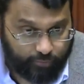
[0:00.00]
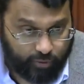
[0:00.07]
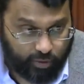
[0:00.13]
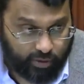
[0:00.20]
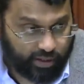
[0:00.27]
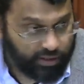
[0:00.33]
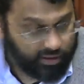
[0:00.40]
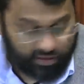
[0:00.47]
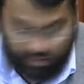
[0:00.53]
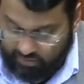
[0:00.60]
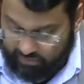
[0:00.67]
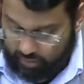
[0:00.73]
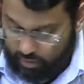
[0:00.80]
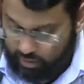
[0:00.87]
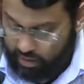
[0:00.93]
Okay, this is
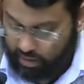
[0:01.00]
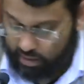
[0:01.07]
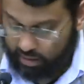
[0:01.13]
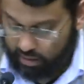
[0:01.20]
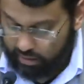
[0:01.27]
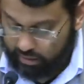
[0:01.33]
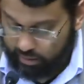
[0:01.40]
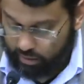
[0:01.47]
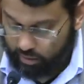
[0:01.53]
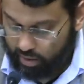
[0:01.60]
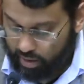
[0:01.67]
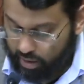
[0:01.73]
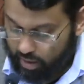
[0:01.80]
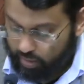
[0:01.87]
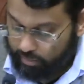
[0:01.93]
very clear.
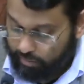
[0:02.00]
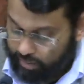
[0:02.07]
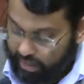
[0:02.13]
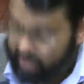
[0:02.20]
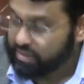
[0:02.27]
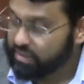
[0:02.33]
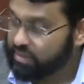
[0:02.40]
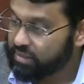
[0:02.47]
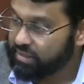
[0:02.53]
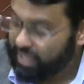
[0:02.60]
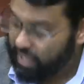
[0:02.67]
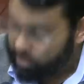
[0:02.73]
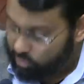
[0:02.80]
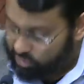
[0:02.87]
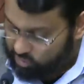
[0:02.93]
But
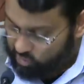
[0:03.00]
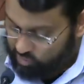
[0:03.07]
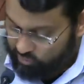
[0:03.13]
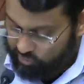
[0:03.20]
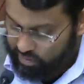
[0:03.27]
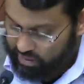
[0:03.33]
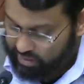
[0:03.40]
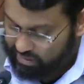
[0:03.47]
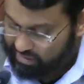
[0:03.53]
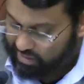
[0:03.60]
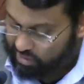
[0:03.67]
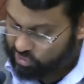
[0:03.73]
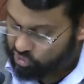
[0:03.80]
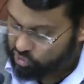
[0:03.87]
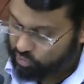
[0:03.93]
that was over a
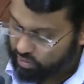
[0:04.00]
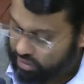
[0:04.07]
century